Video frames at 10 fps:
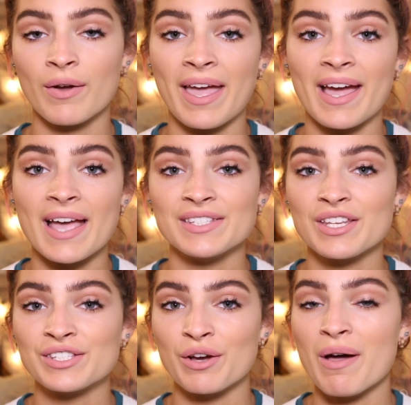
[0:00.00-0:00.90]
Okay guys,
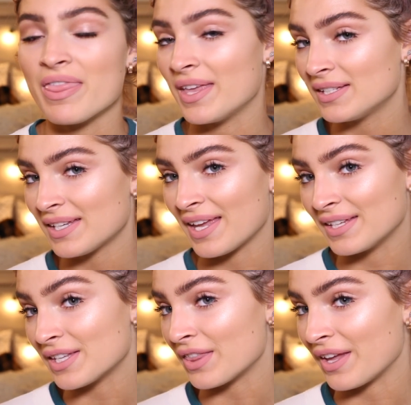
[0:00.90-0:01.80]
so this
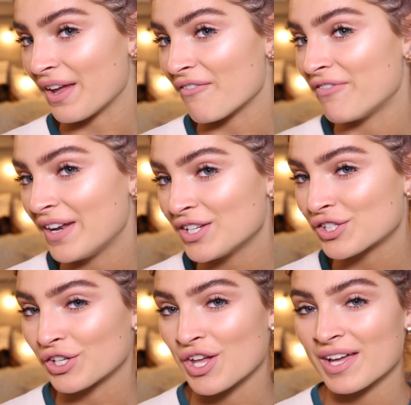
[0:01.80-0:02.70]
is the
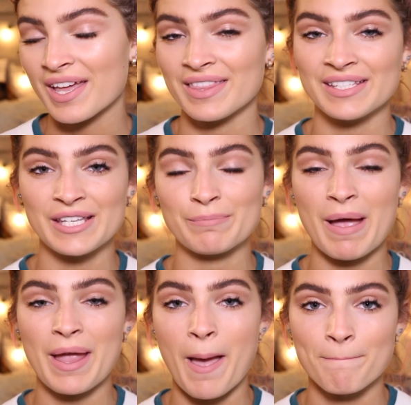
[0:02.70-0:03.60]
finished look. This is
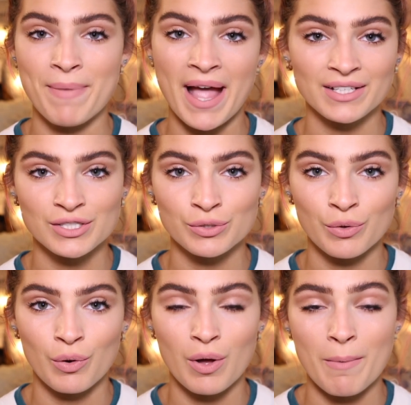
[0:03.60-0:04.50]
my back to
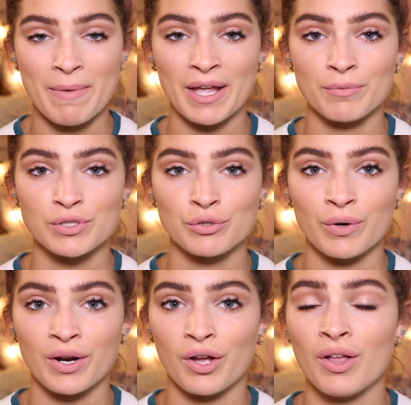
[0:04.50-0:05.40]
school makeup
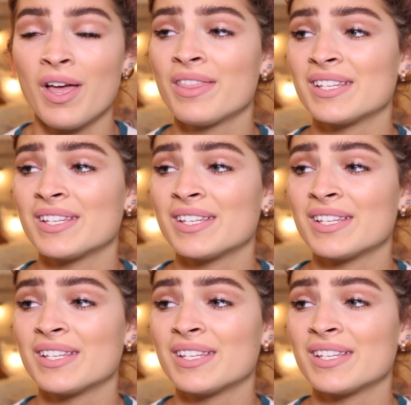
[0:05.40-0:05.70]
tutorial.